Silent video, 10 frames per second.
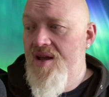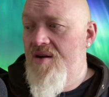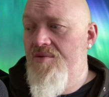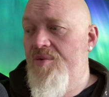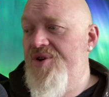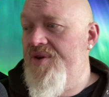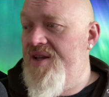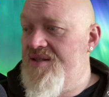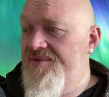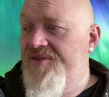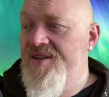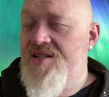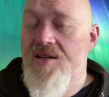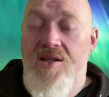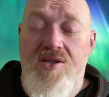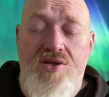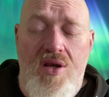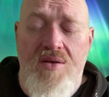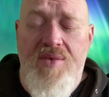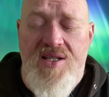And what we're doing is inflicting
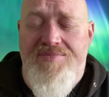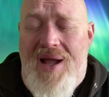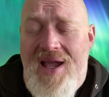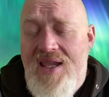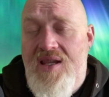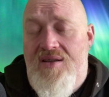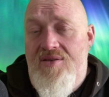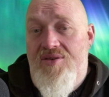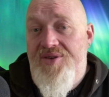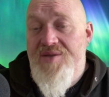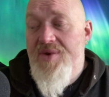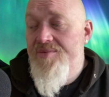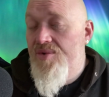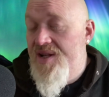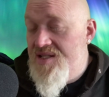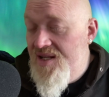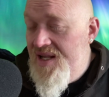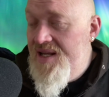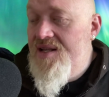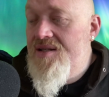so much pain on these people, and it's
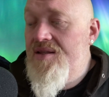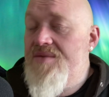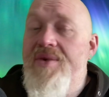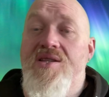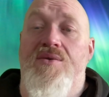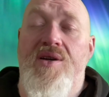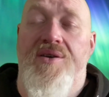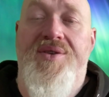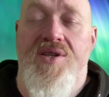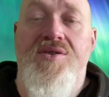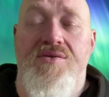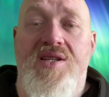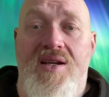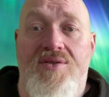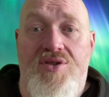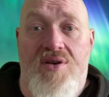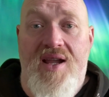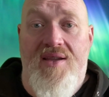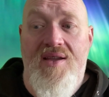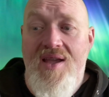leading to these mental health issues down the
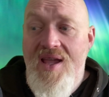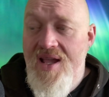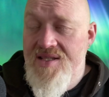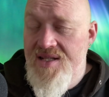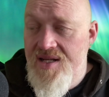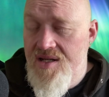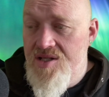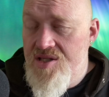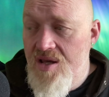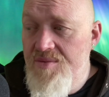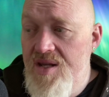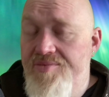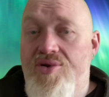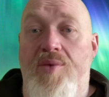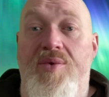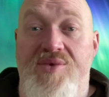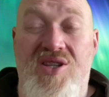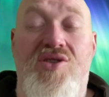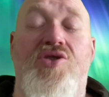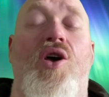track. It's leading to so many problems
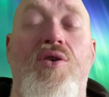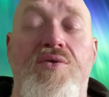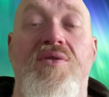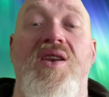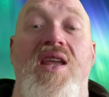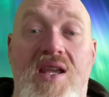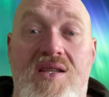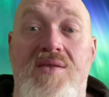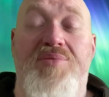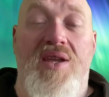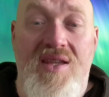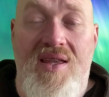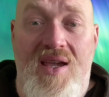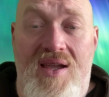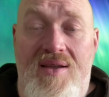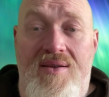that don't need to be there.